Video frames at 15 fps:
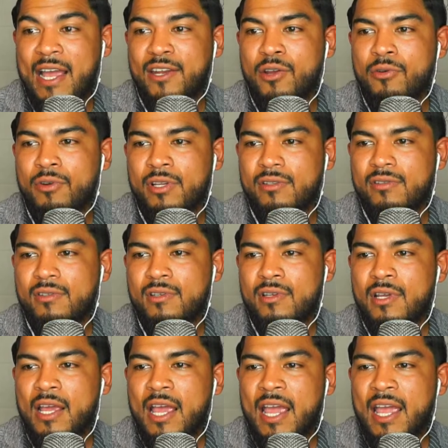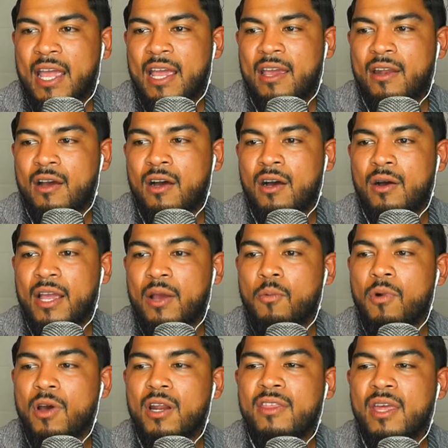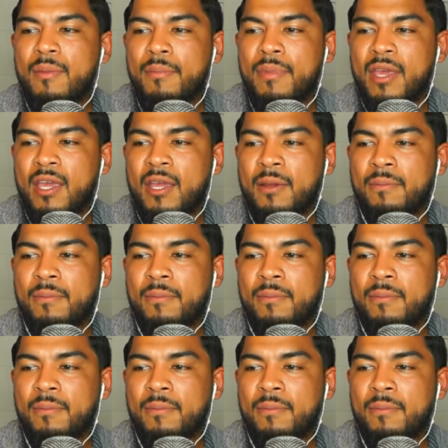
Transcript: noticed, and one of them being